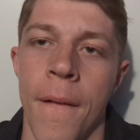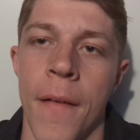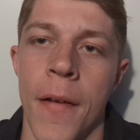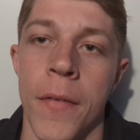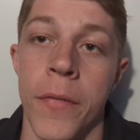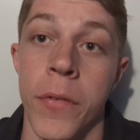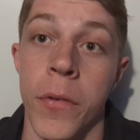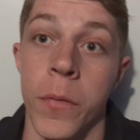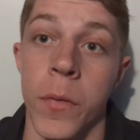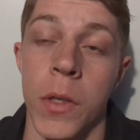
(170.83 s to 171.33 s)

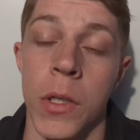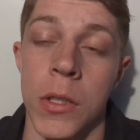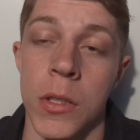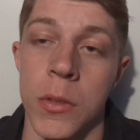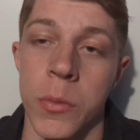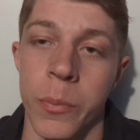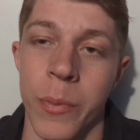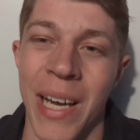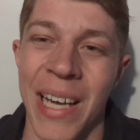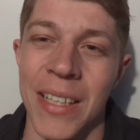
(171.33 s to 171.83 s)
If you
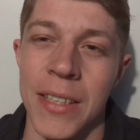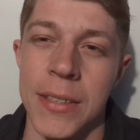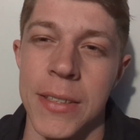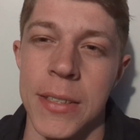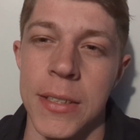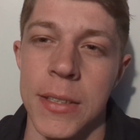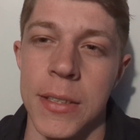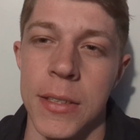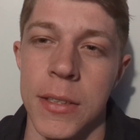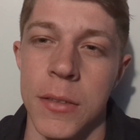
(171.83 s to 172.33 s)
want
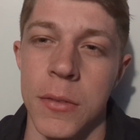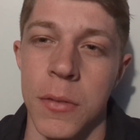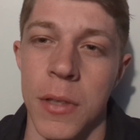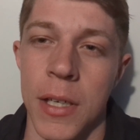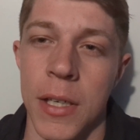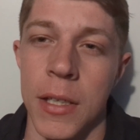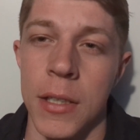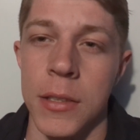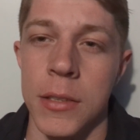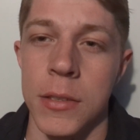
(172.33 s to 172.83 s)
mindset
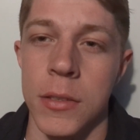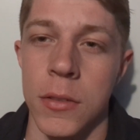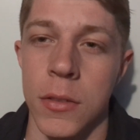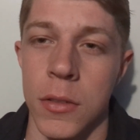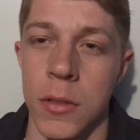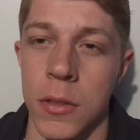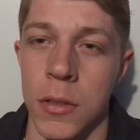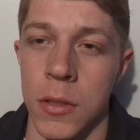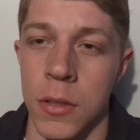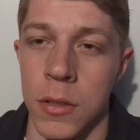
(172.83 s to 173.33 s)
advice
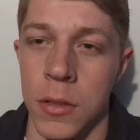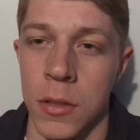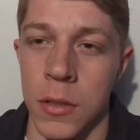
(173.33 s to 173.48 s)
or